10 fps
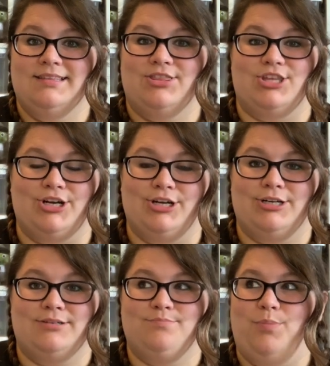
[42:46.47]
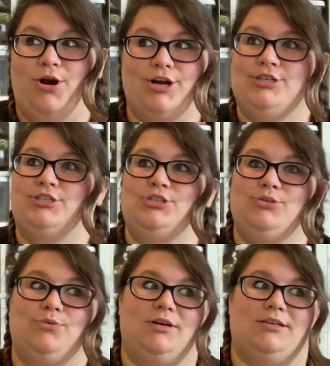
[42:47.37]
third part
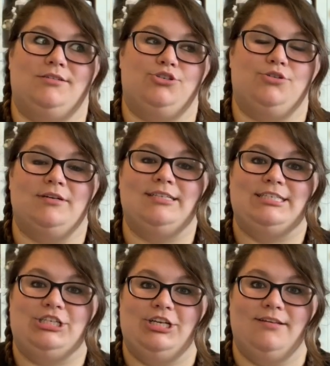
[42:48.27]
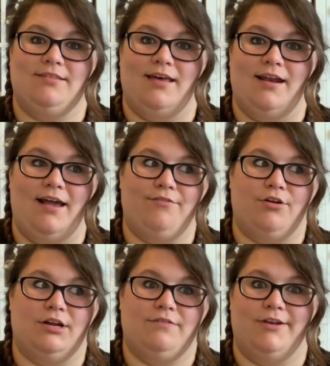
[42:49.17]
to a trilogy that I've
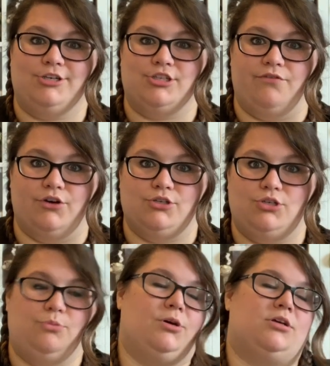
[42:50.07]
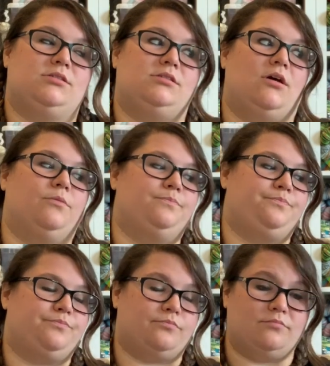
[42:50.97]
already finished the first 2 books. So,
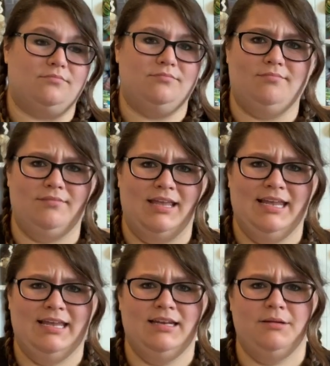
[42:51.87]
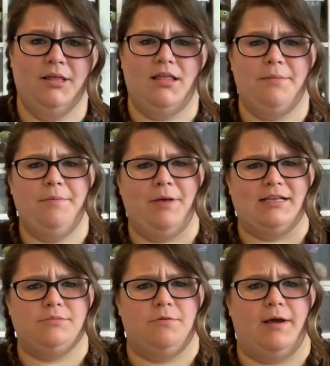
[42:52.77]
and a lot of people
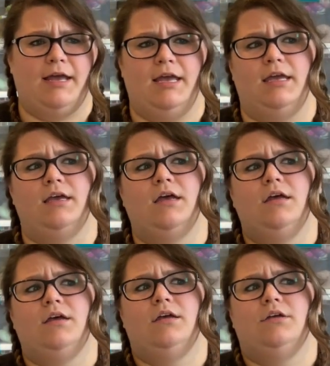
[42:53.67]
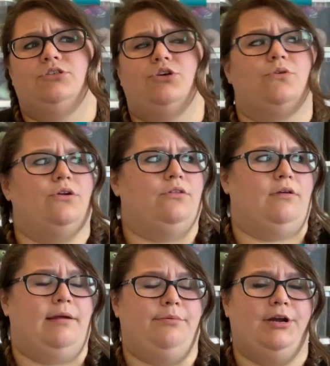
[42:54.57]
ask me why I don't go to the
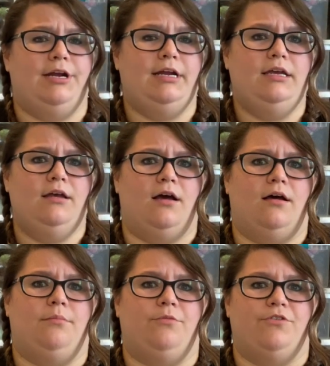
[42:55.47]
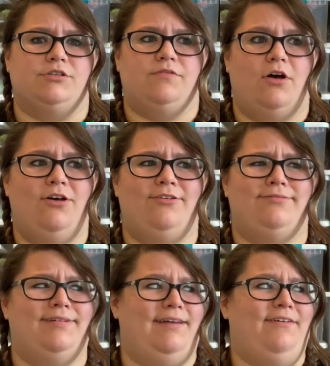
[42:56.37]
library. First of all,
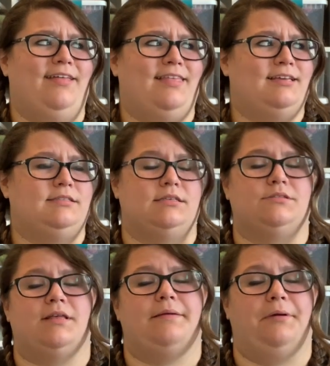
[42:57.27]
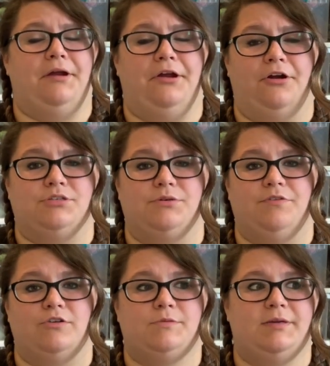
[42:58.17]
I've had like 6 library cards
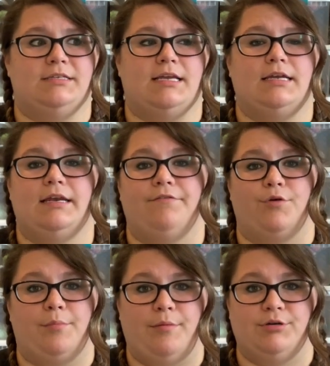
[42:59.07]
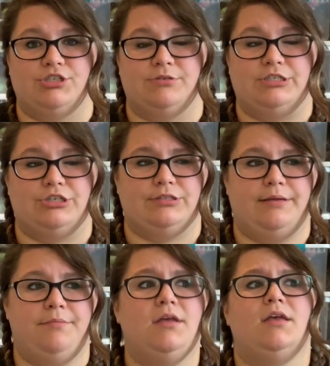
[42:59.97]
revoked because I can never remember to return them,